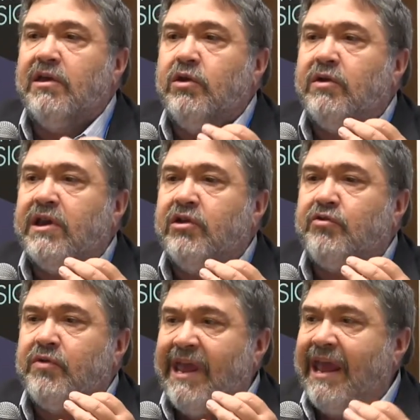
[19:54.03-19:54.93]
you can
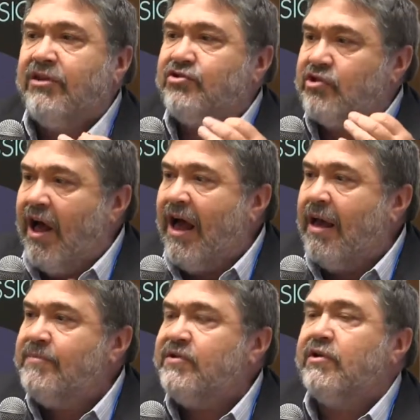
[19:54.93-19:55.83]
create
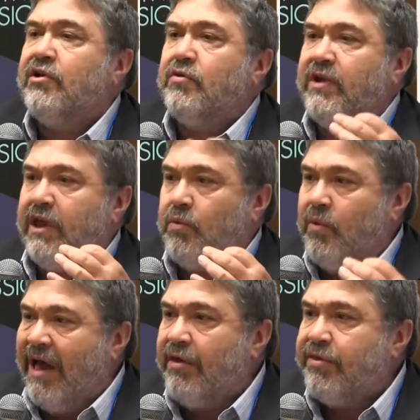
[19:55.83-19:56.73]
jobs, you can create
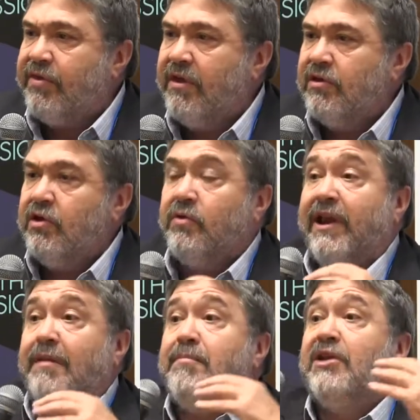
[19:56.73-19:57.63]
wealth, you can
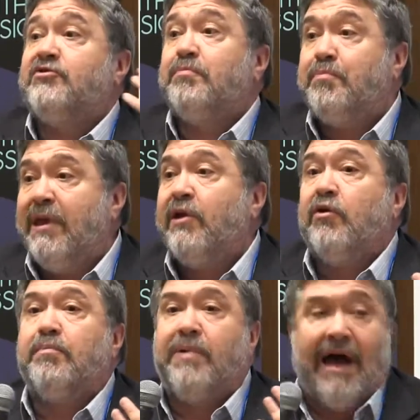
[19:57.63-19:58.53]
create a much
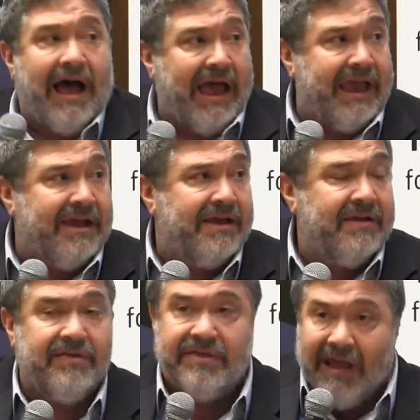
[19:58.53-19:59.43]
bigger pie,
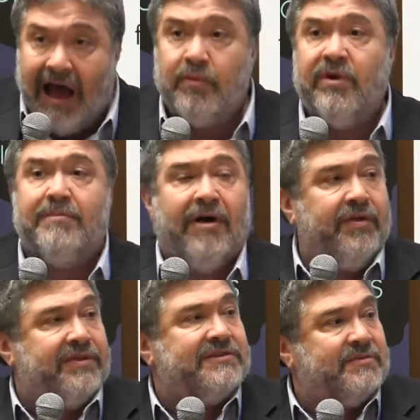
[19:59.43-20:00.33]
not what
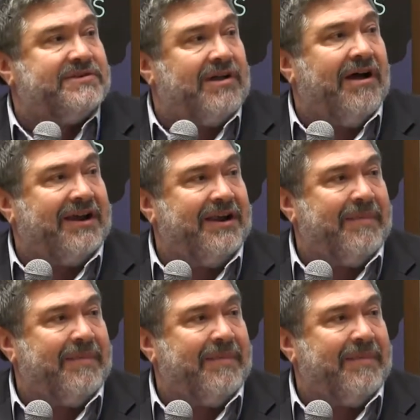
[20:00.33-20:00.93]
Malthus was talking